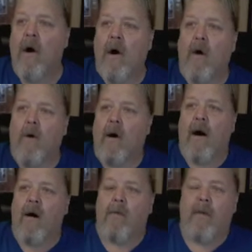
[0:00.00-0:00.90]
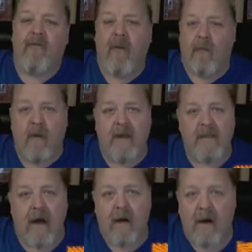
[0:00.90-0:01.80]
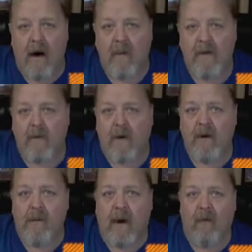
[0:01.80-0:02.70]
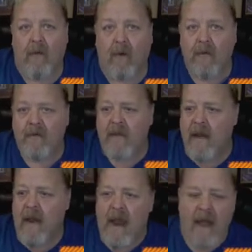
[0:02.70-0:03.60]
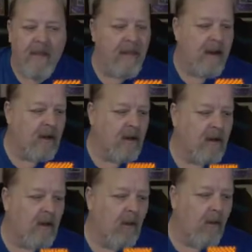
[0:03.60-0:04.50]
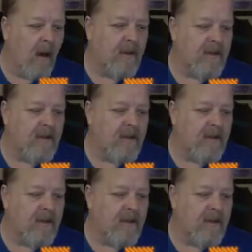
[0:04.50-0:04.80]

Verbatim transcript: oh, uh, bigflipcoins.com is where you buy the rolls, and then you'll want